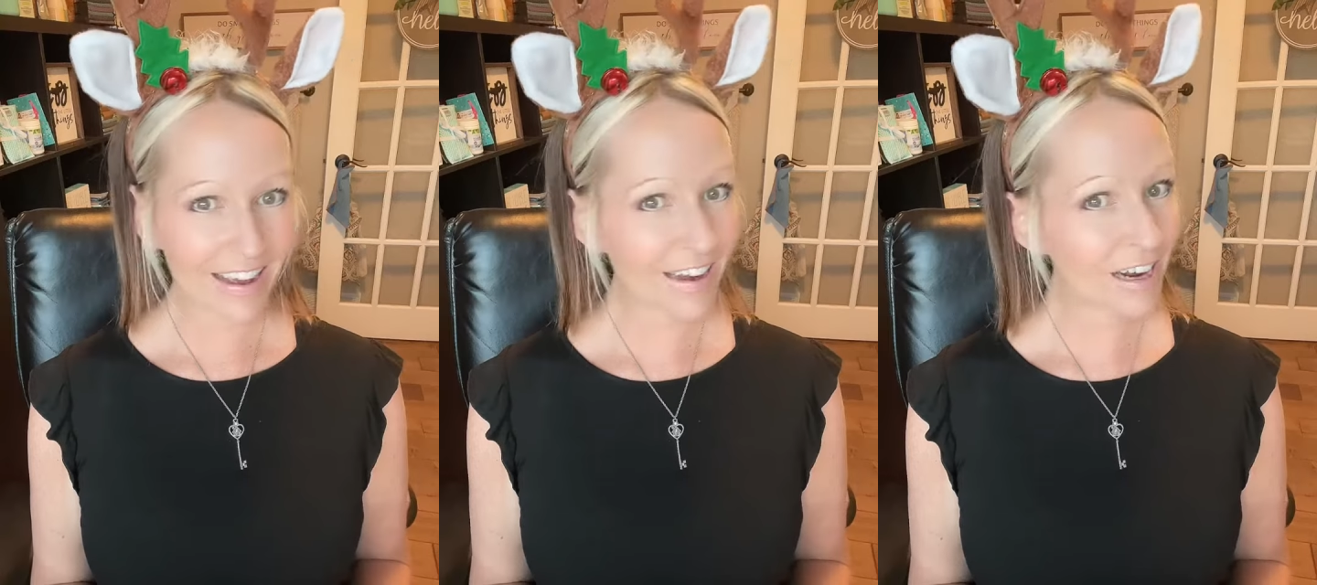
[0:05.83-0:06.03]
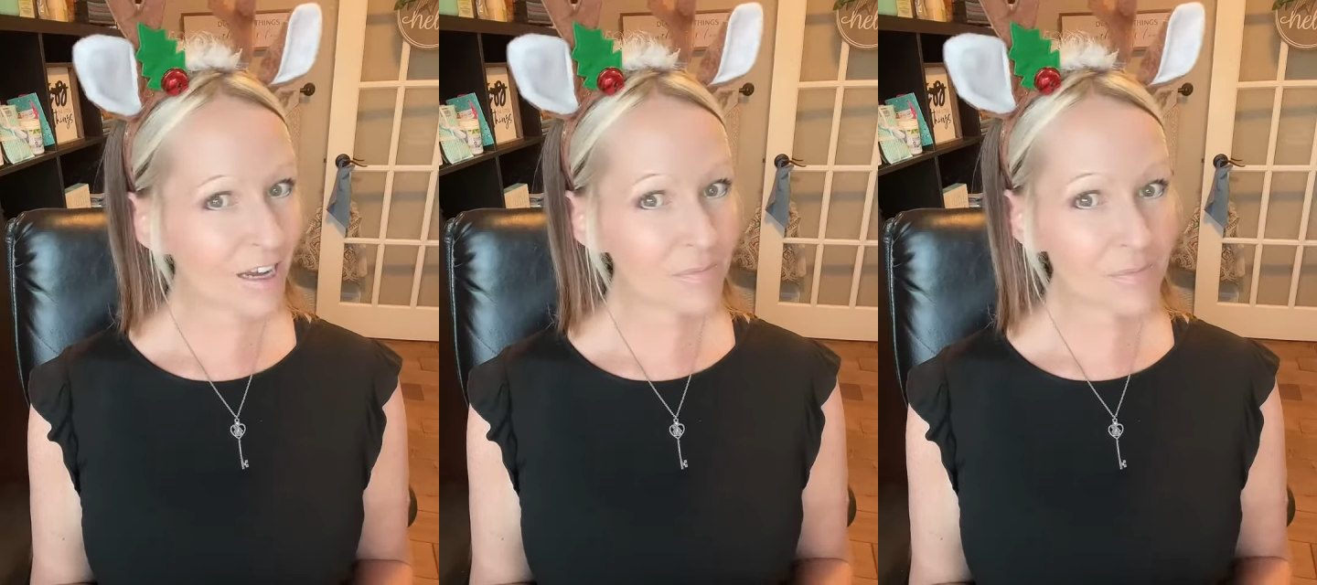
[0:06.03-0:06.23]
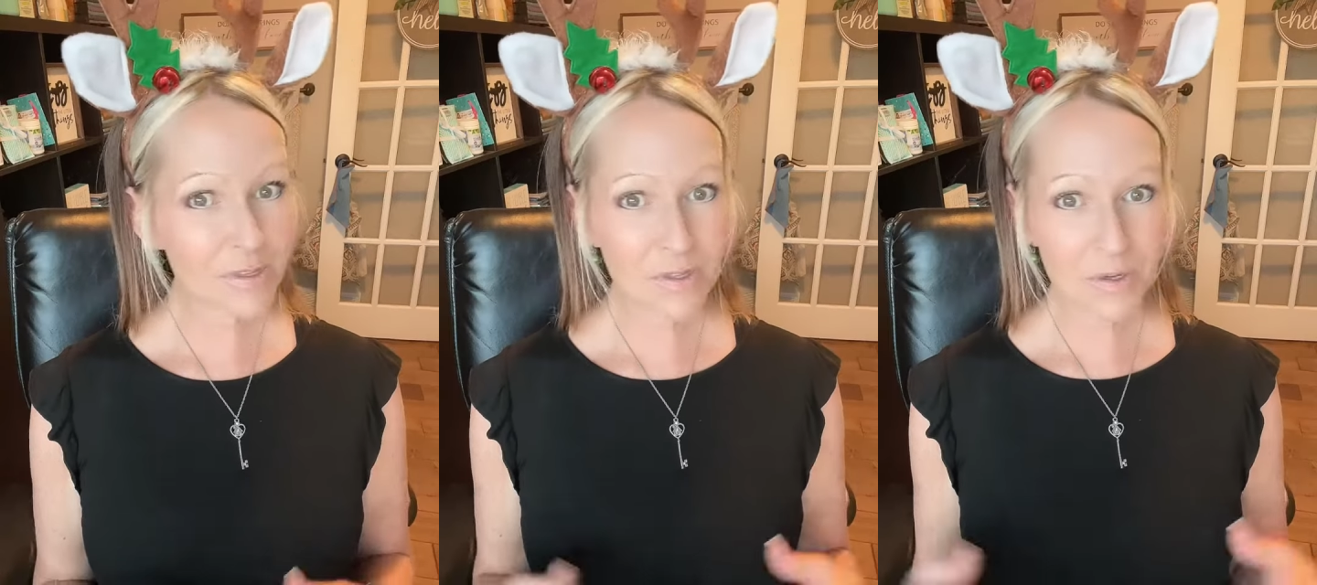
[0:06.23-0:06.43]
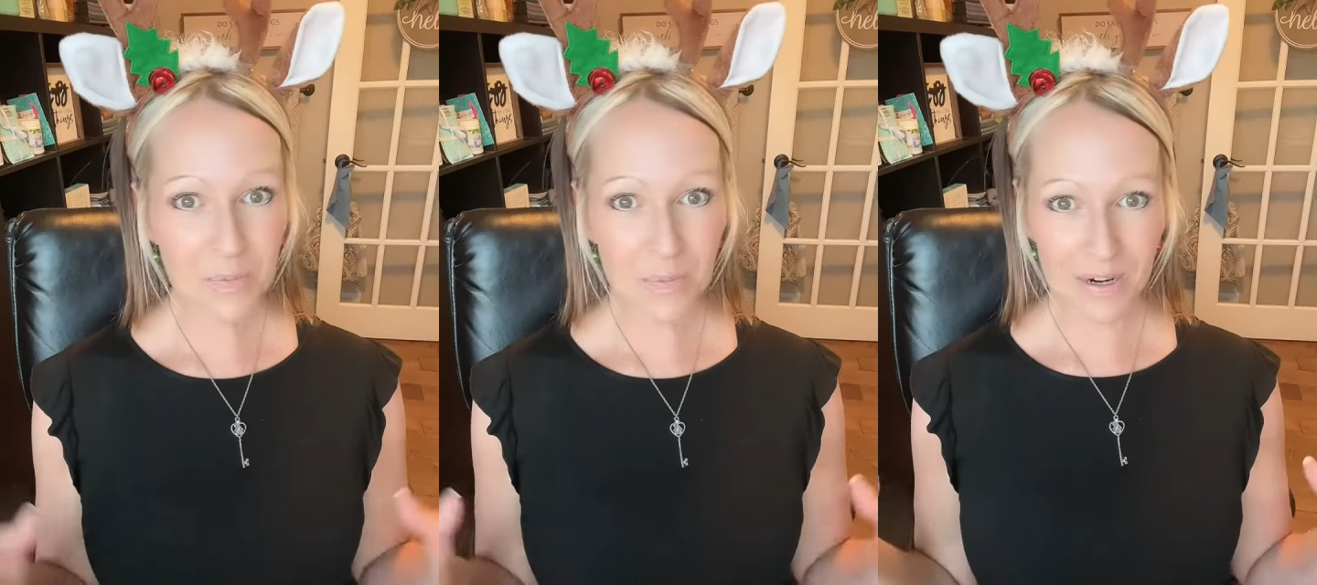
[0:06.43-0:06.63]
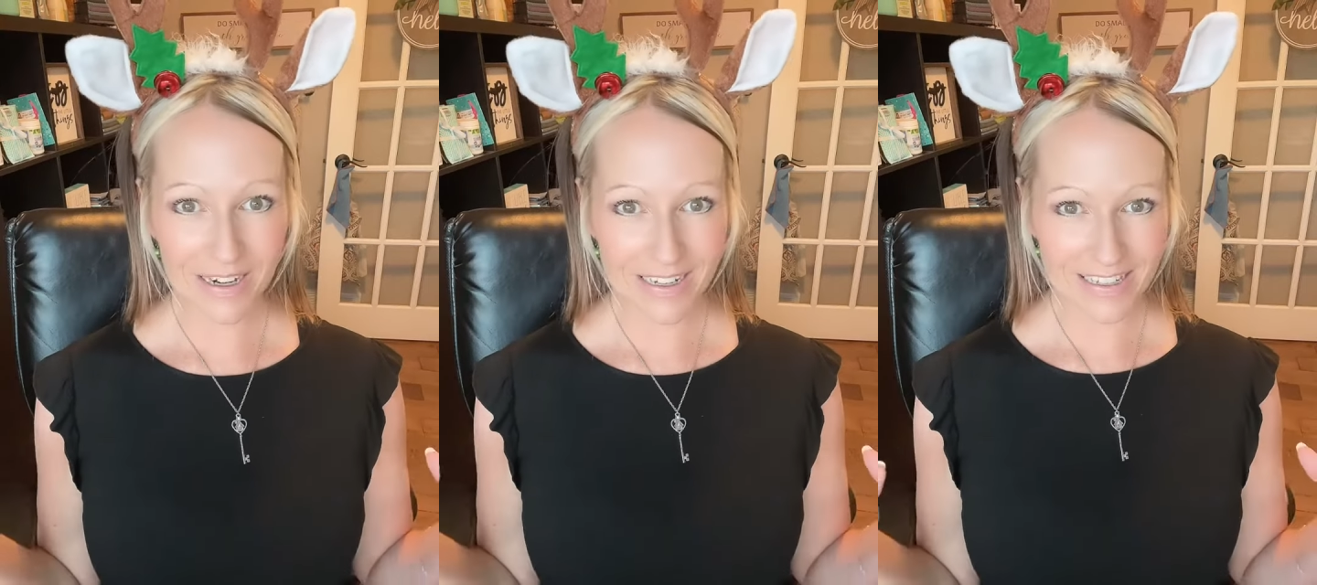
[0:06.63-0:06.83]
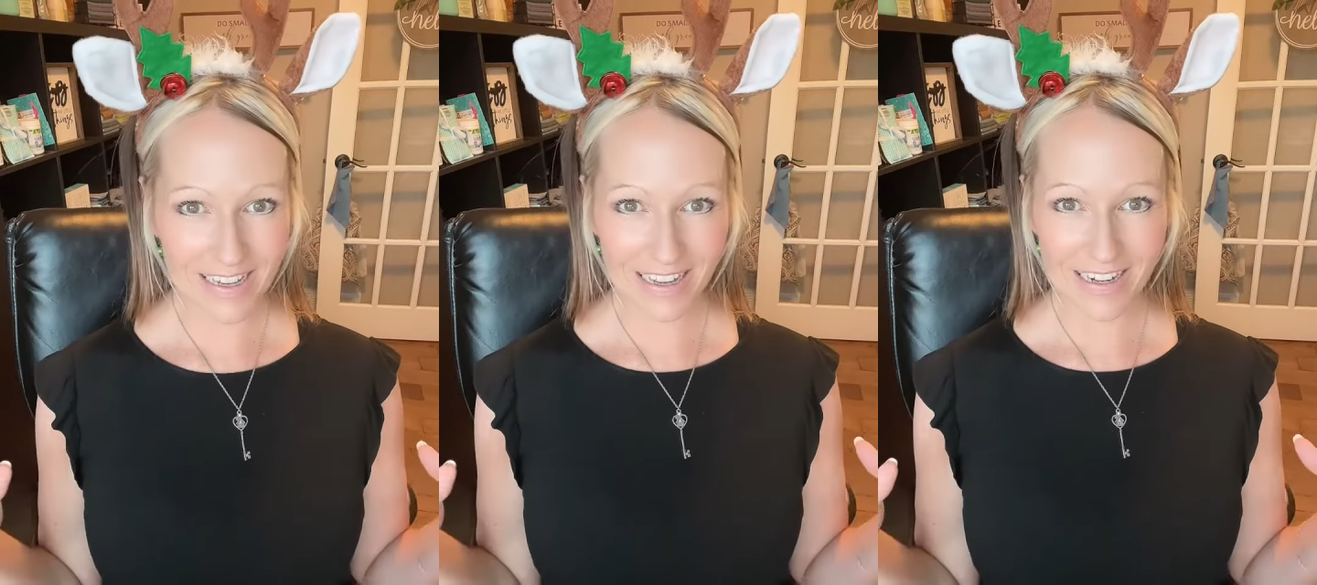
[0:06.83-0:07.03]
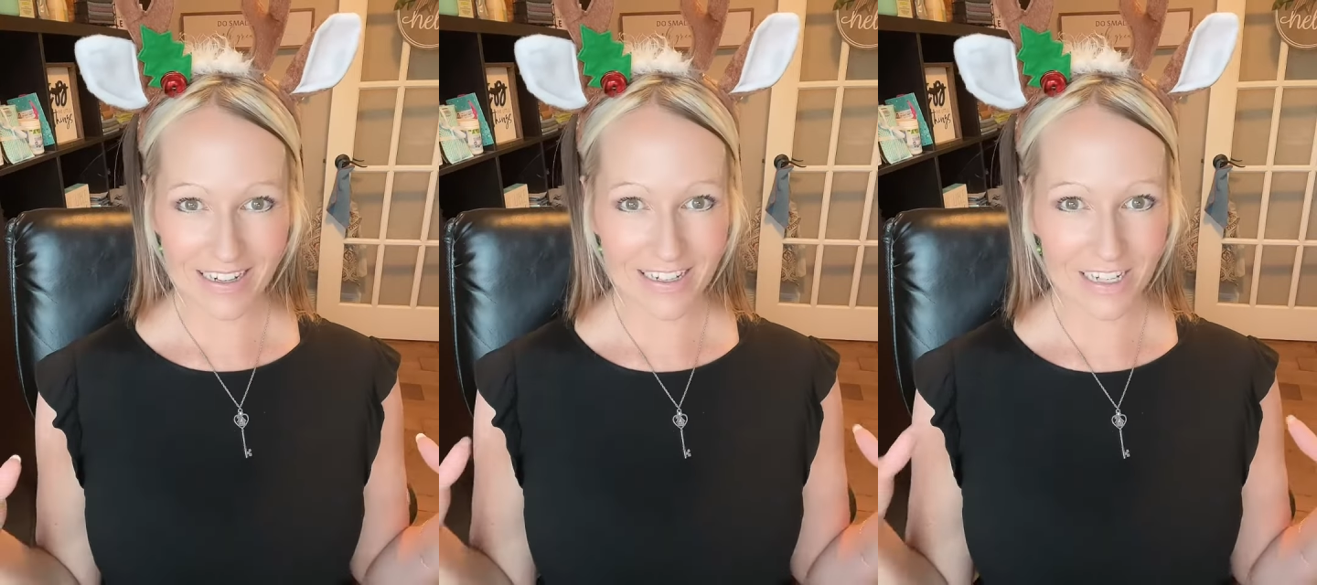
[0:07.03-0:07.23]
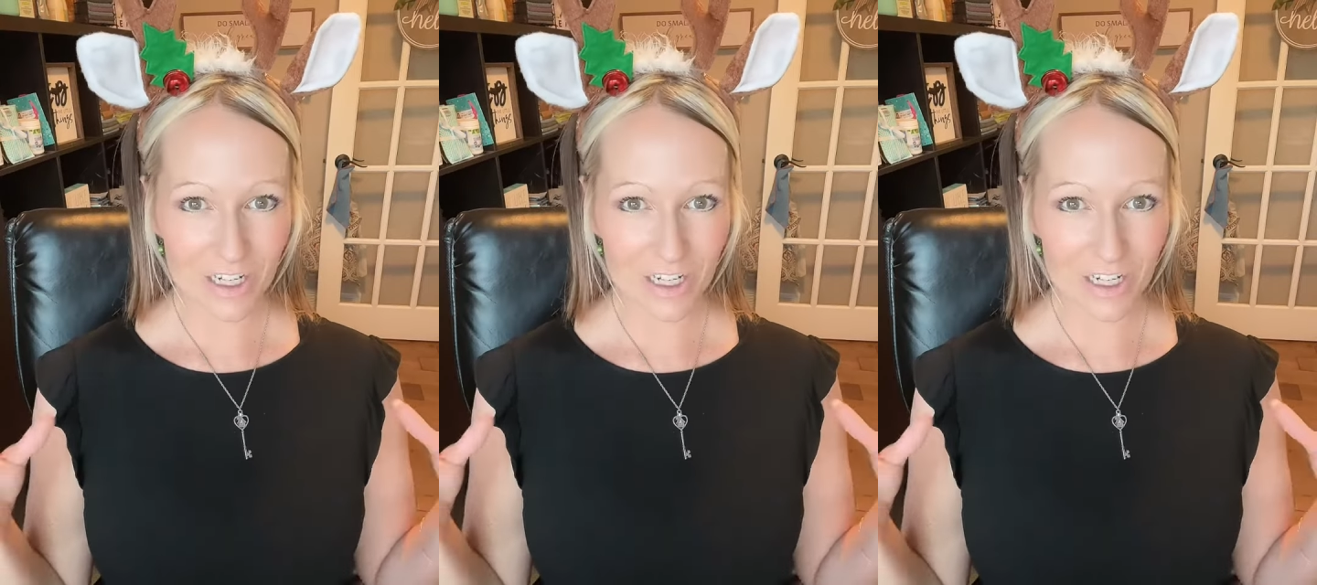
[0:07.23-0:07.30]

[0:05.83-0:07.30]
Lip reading: and I'm super excited to